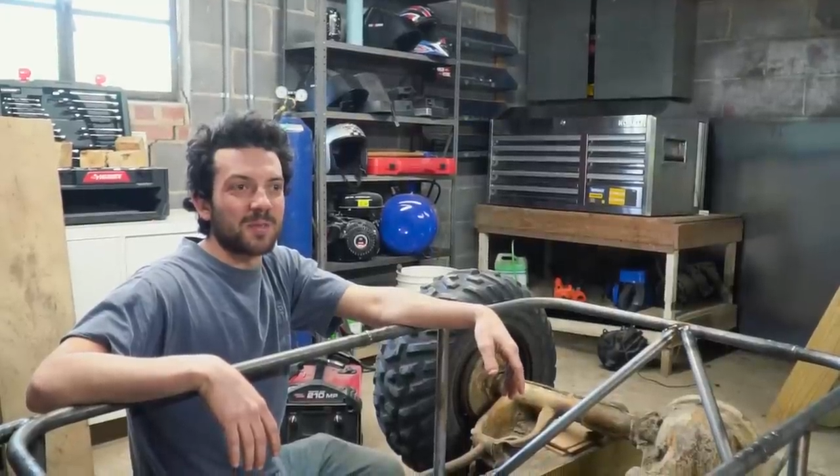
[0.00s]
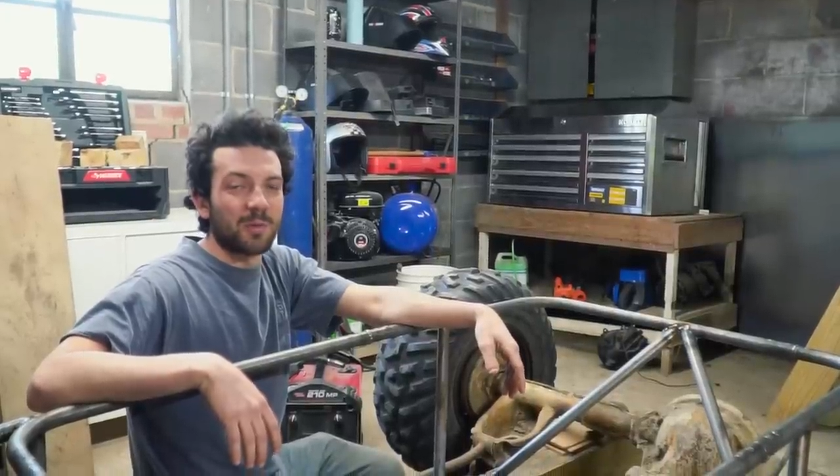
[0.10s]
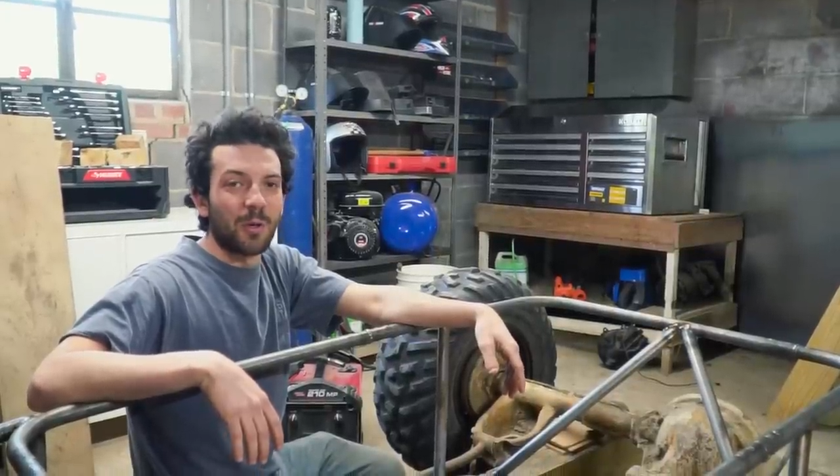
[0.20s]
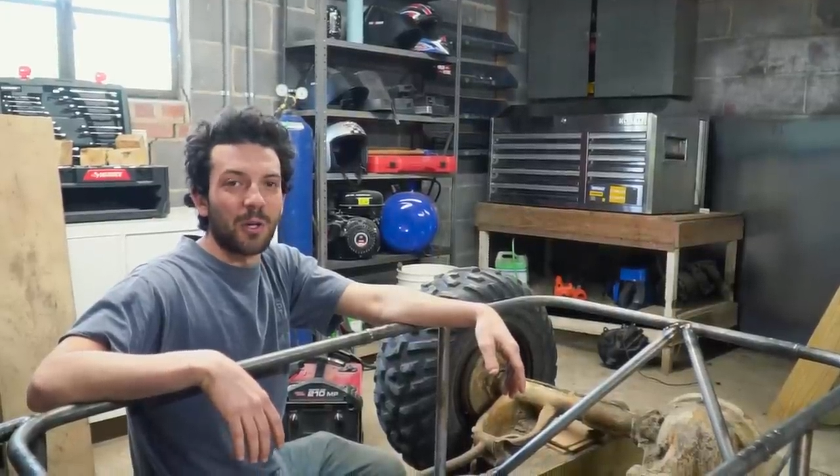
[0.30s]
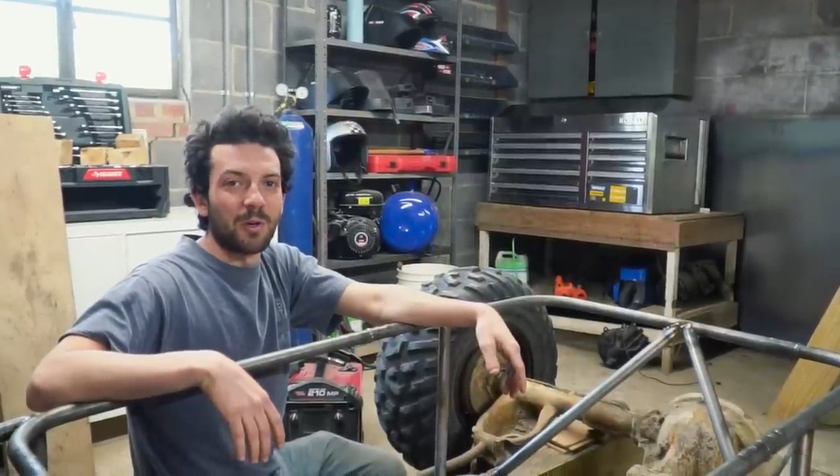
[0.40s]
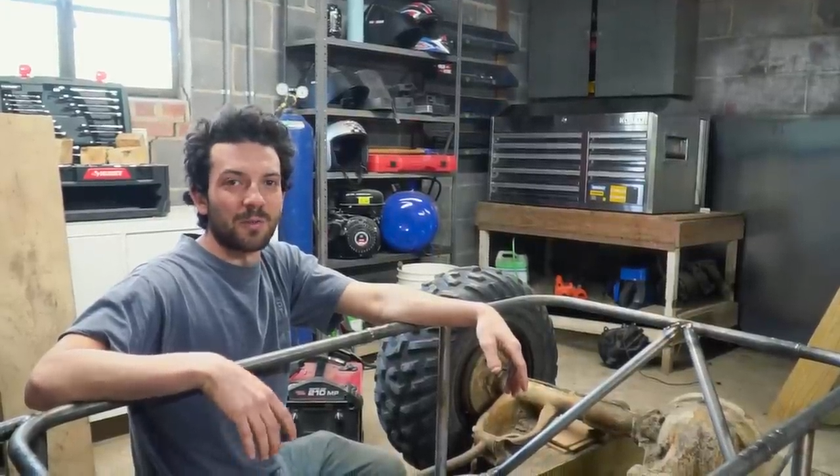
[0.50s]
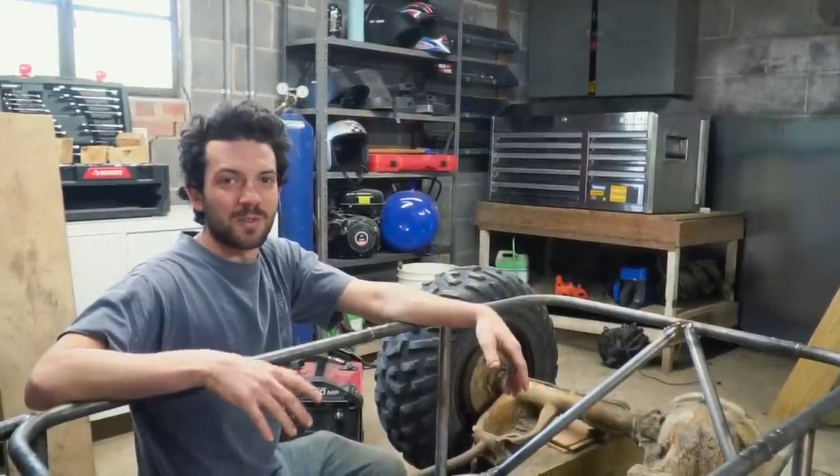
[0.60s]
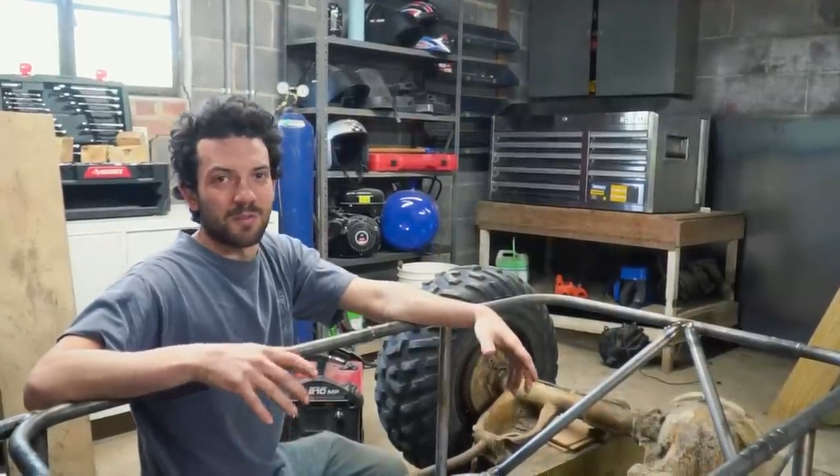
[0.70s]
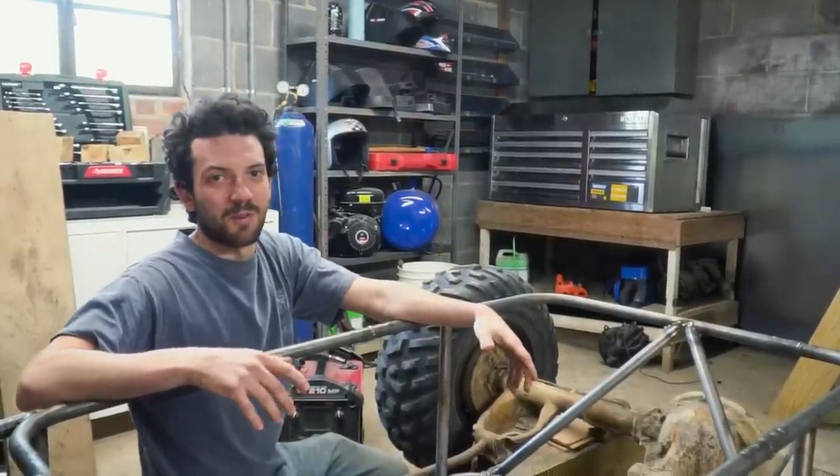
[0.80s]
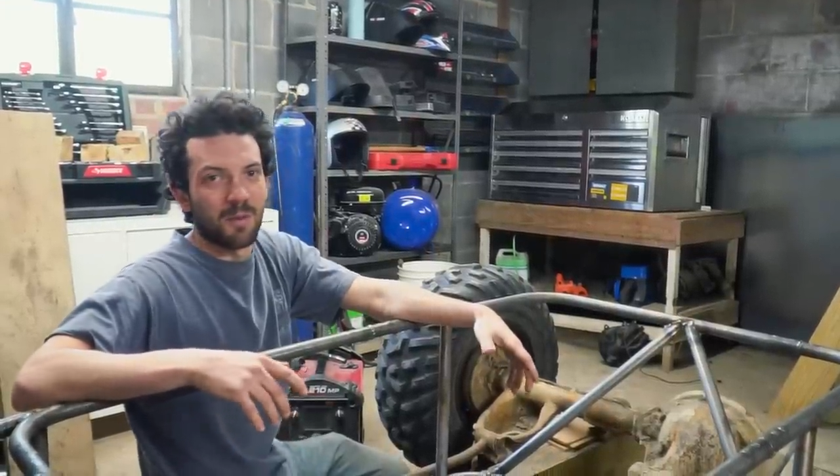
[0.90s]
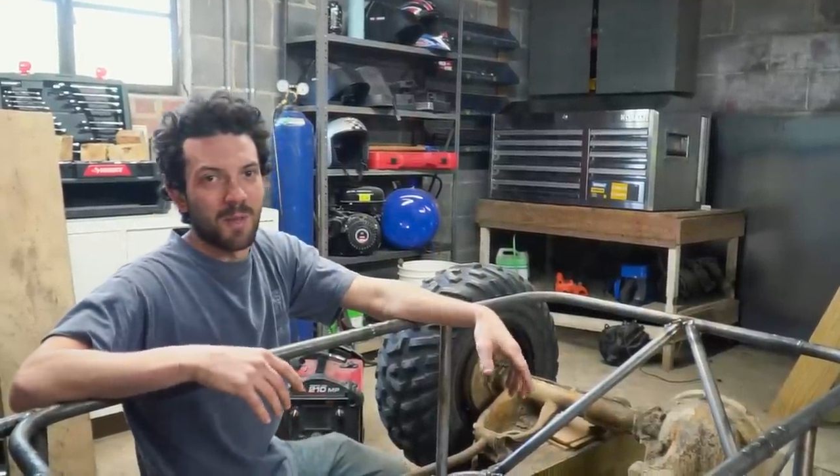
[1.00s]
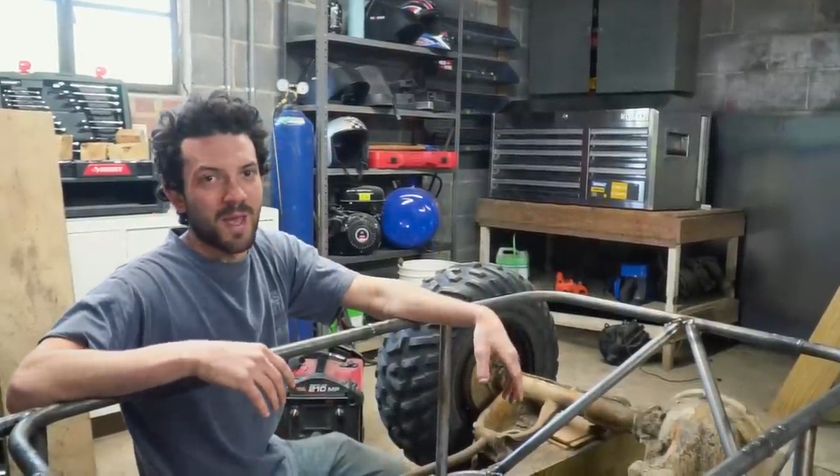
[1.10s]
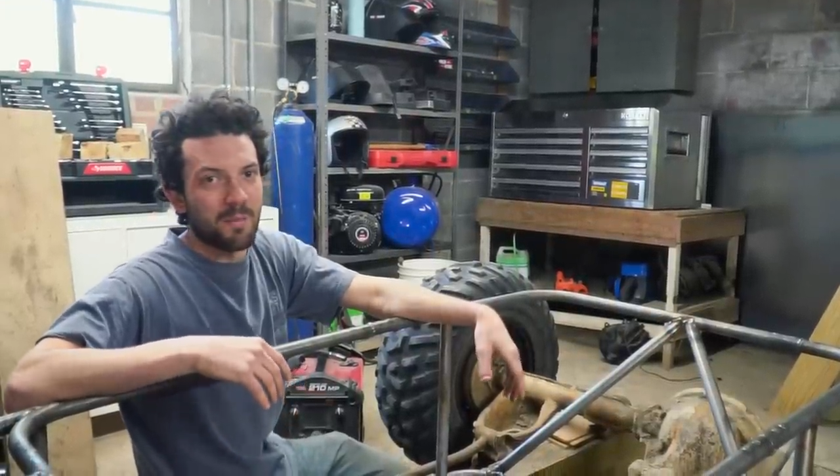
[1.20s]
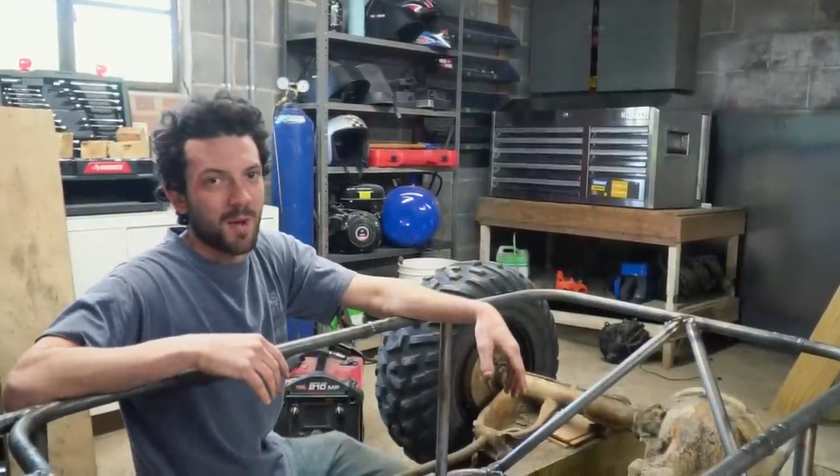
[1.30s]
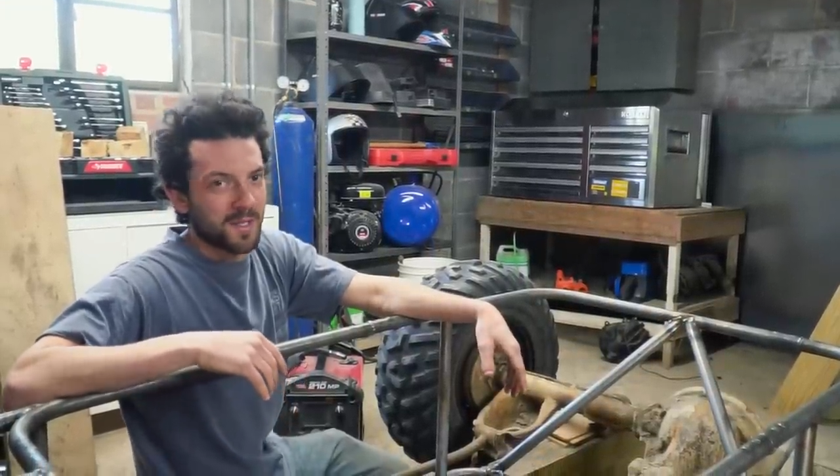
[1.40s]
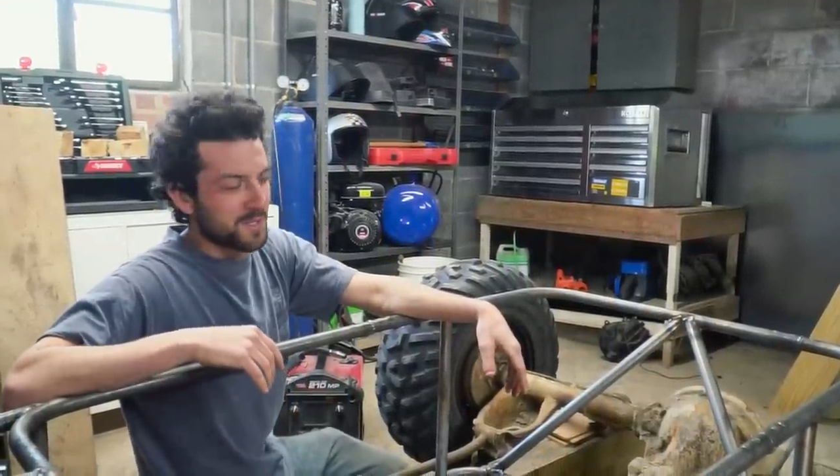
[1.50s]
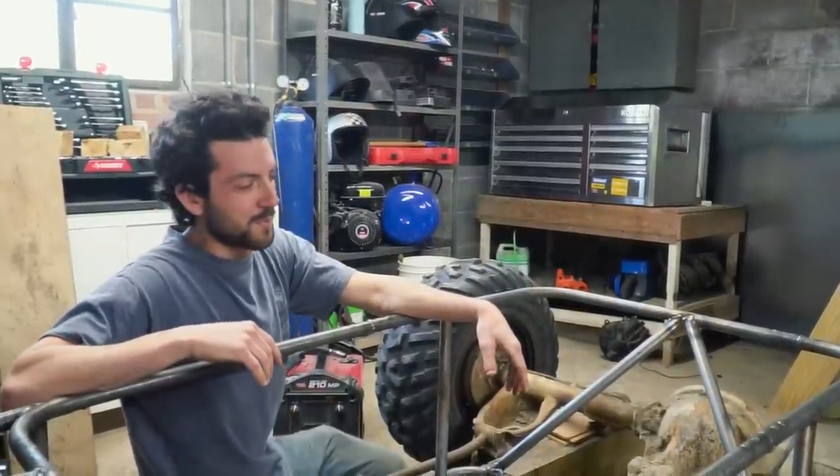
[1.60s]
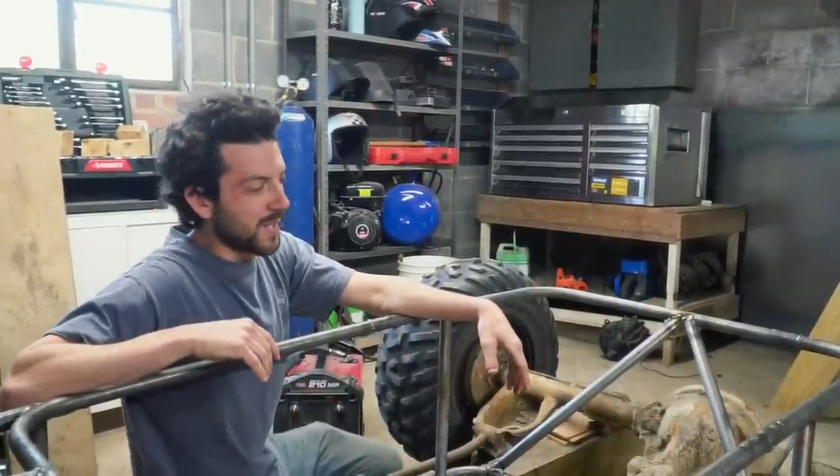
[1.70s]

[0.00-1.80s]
some coilovers from a Mazda